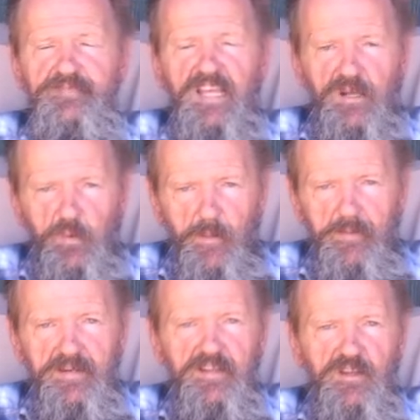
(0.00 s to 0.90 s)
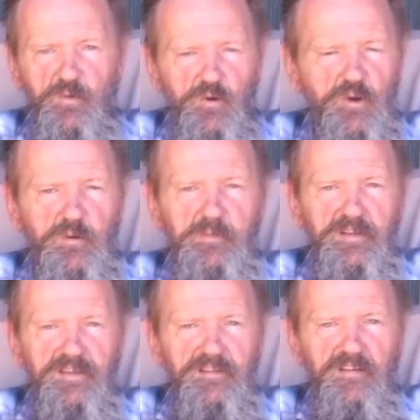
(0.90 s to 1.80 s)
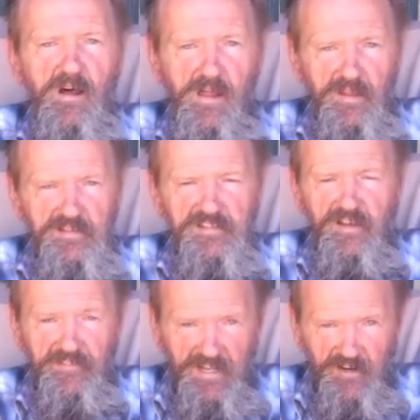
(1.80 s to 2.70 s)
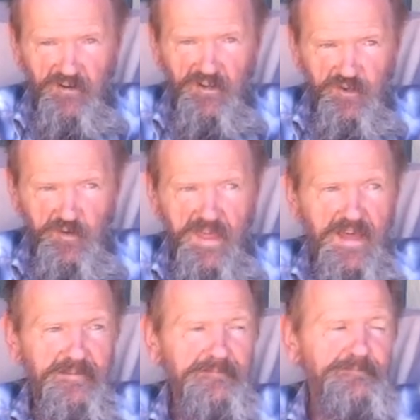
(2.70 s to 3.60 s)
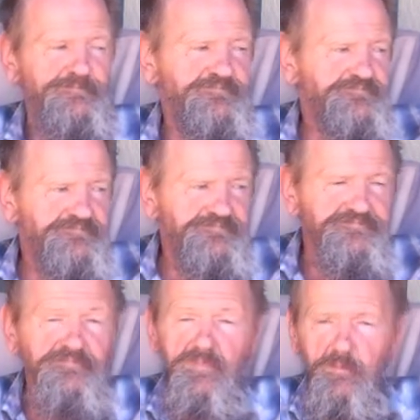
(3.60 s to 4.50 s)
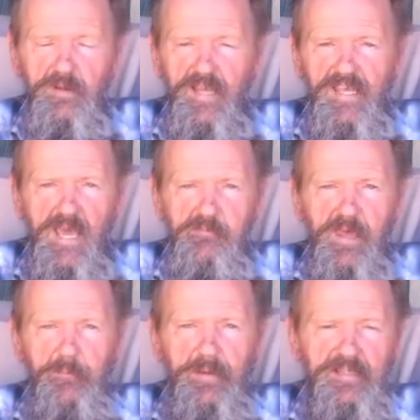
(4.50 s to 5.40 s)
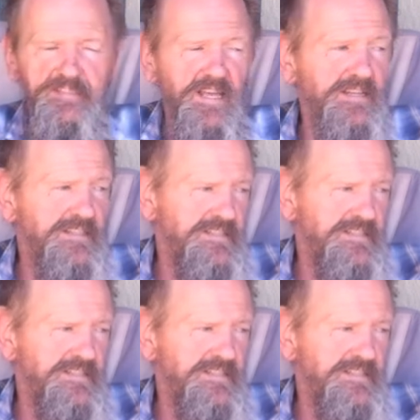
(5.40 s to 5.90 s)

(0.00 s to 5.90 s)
equipment in the room and all this stuff here to do that. But I can make pizza.